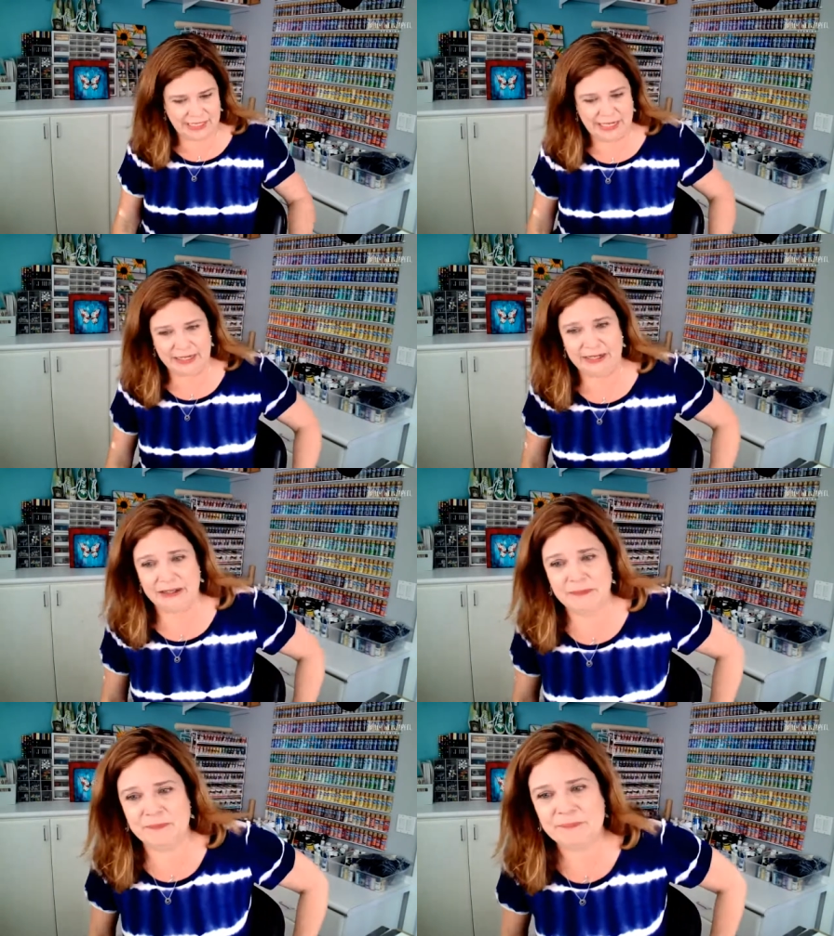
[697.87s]
And
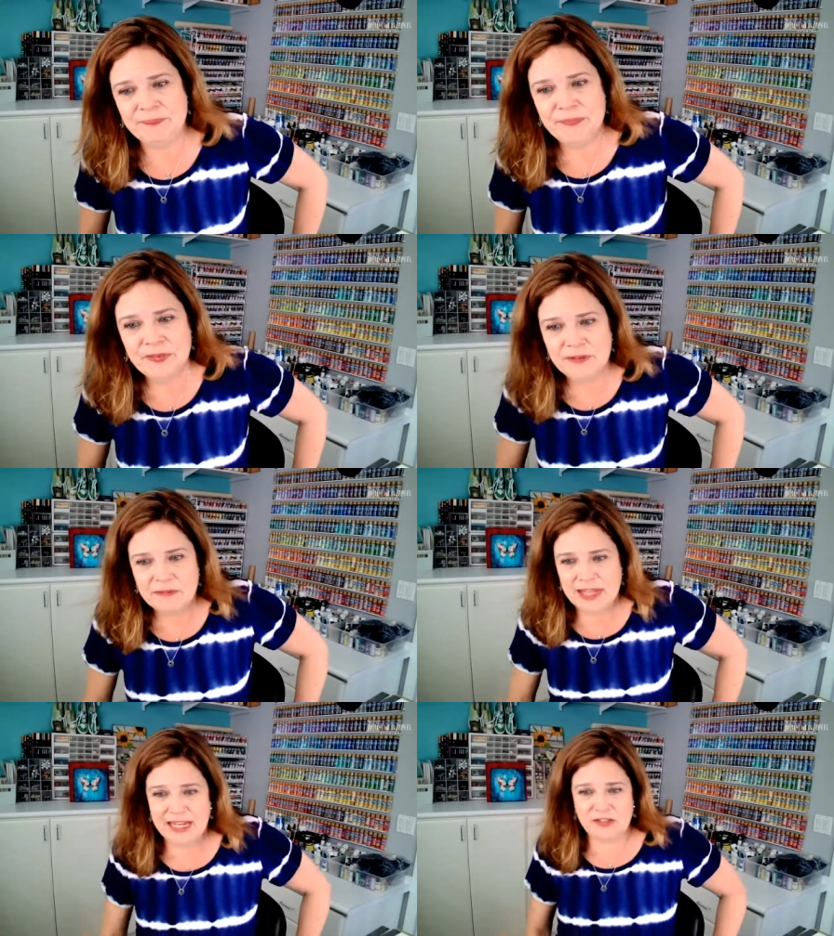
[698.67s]

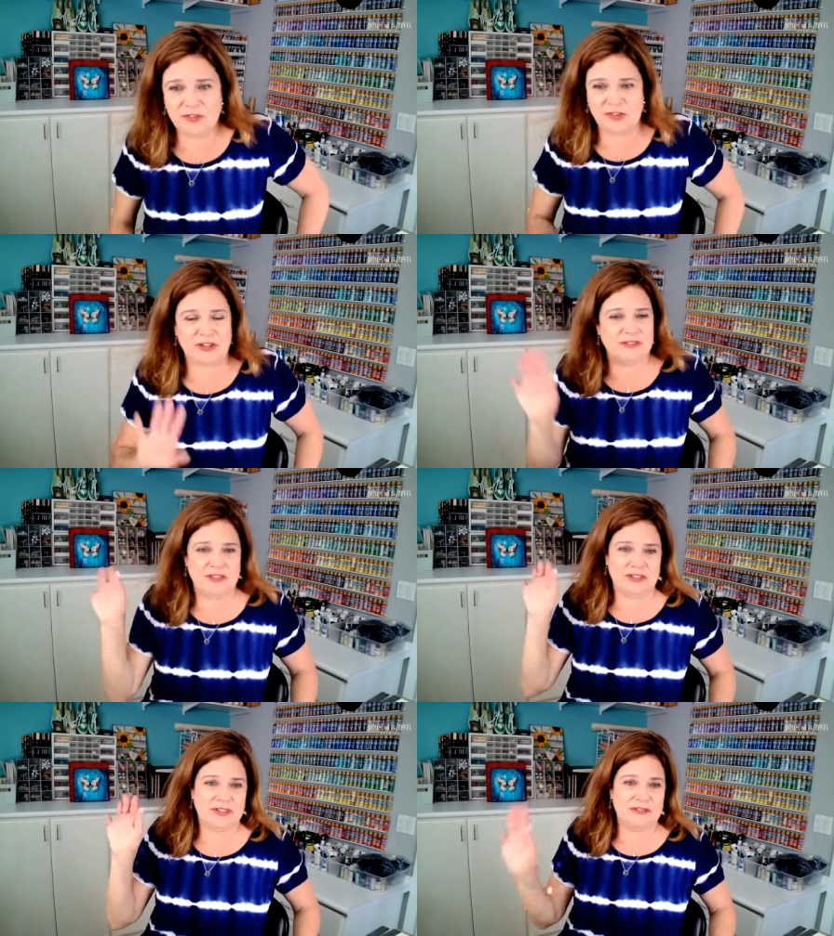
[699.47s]
thanks for
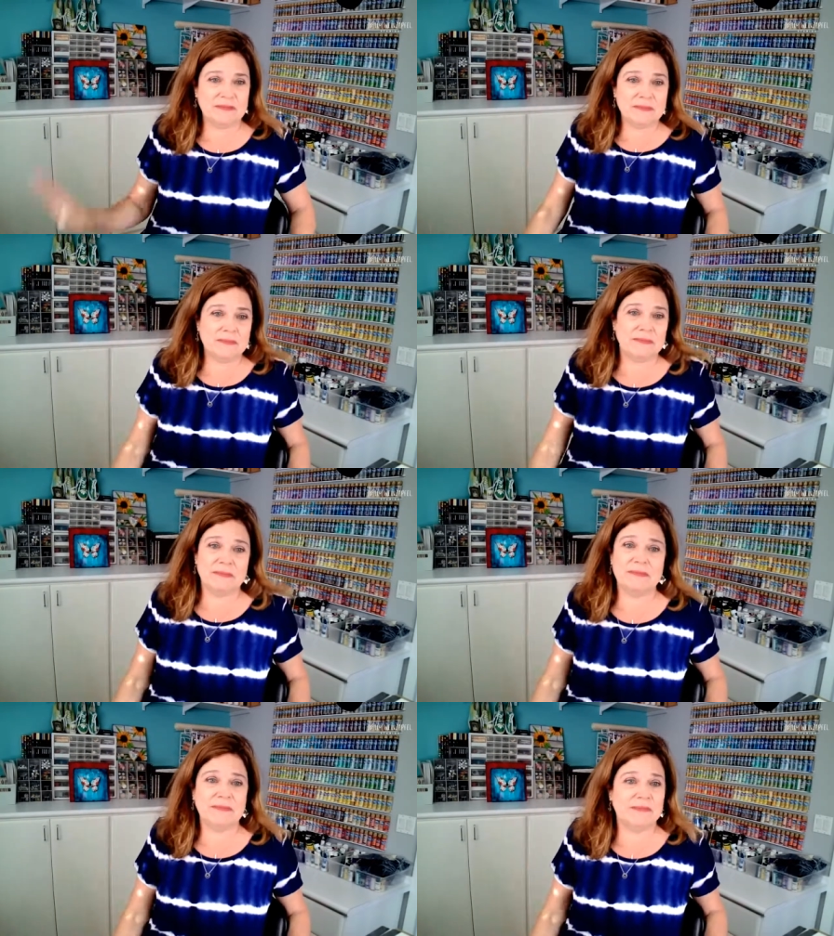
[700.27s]
just
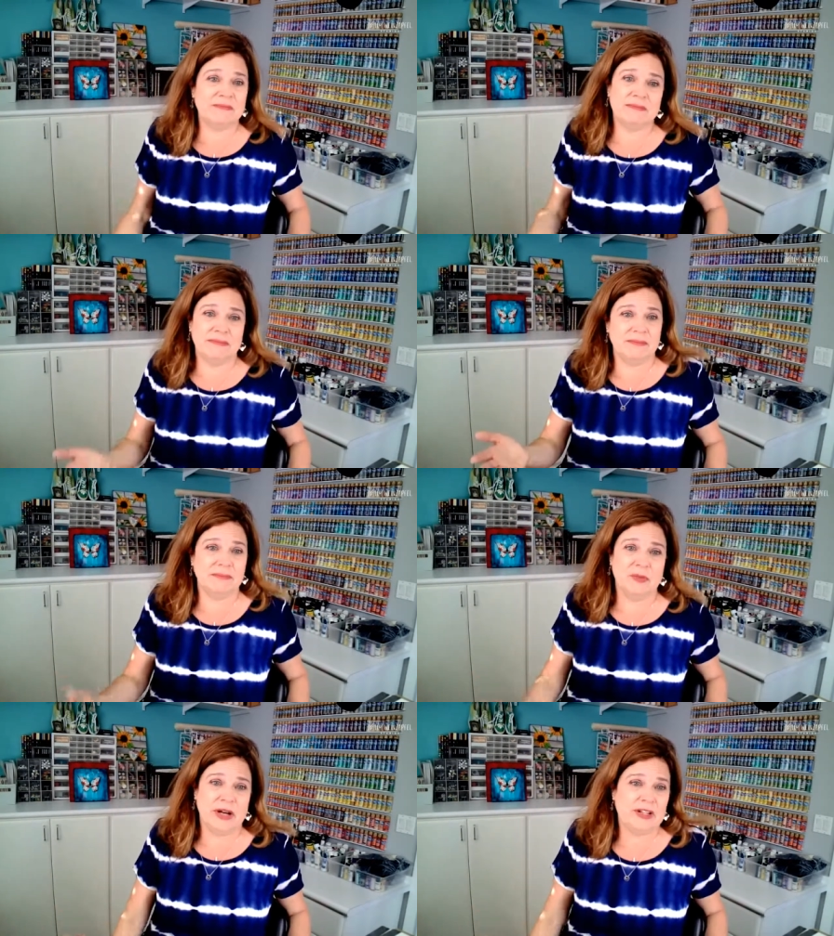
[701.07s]

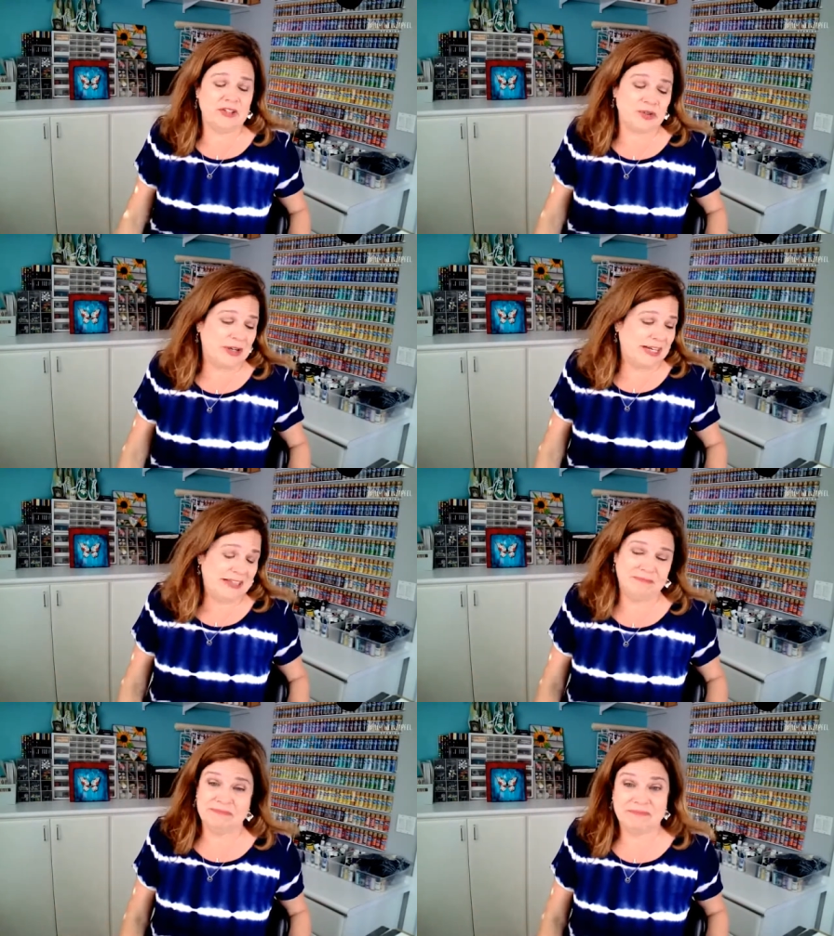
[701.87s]
wanting to join
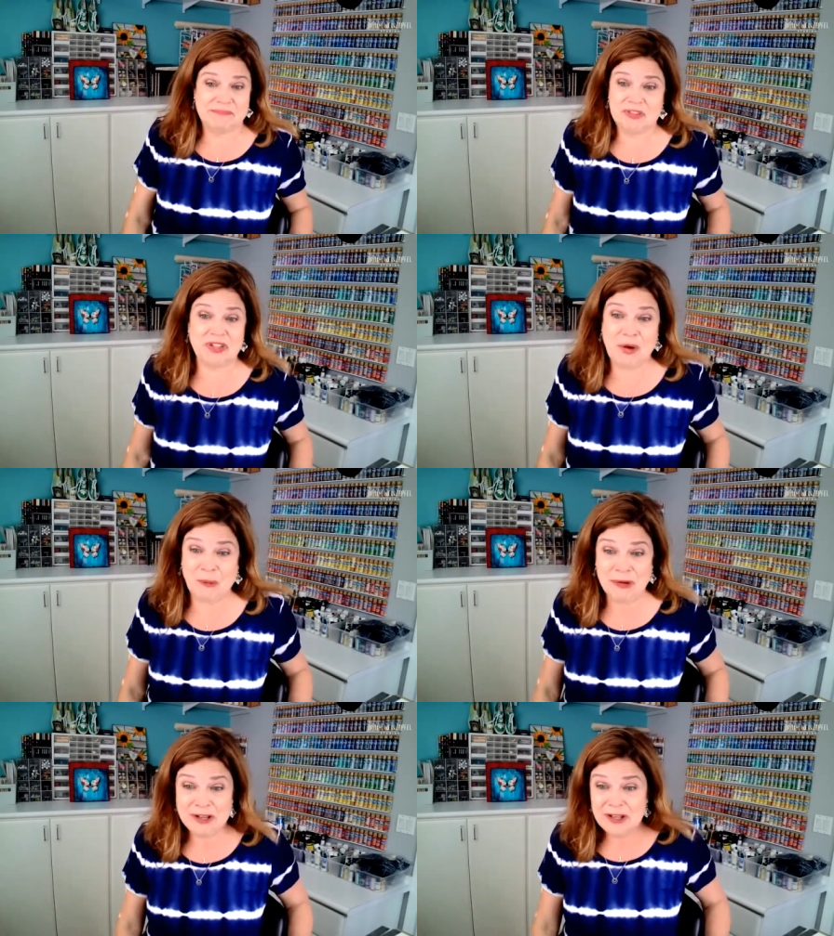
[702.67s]
in.
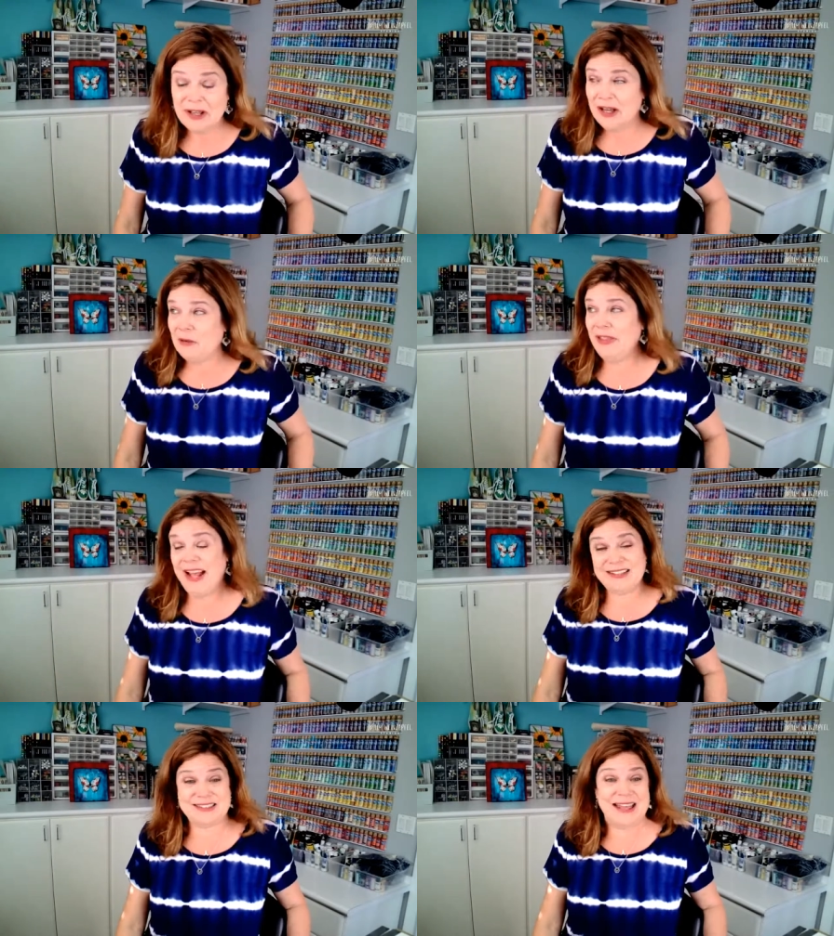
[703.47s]
So with
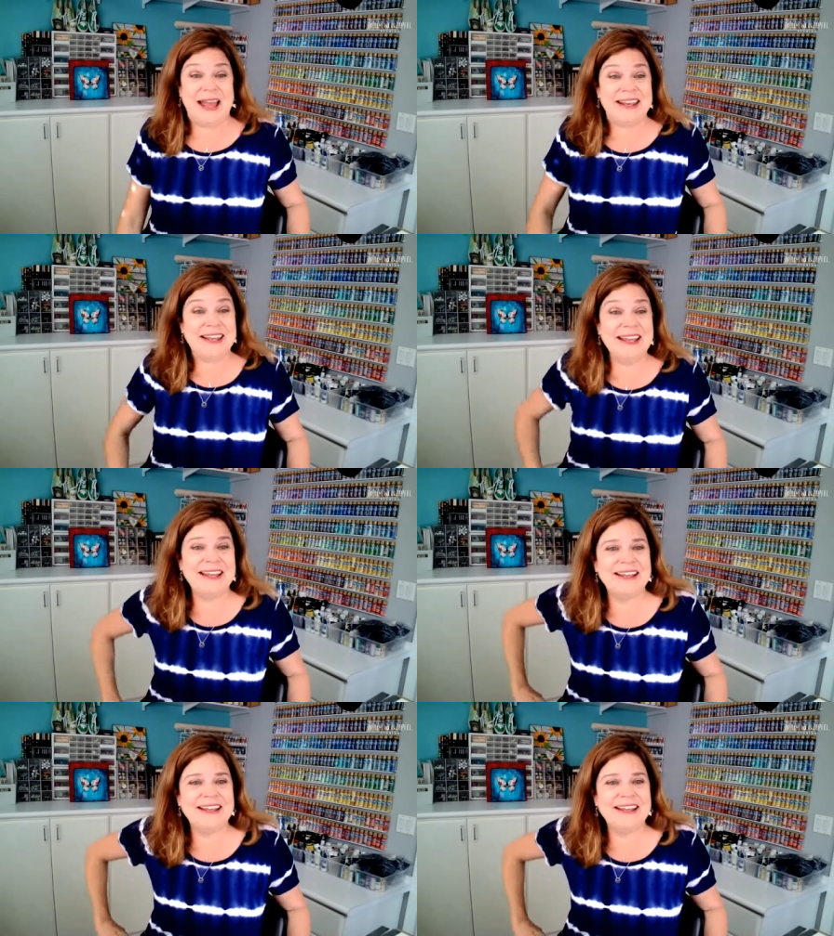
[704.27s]
that said,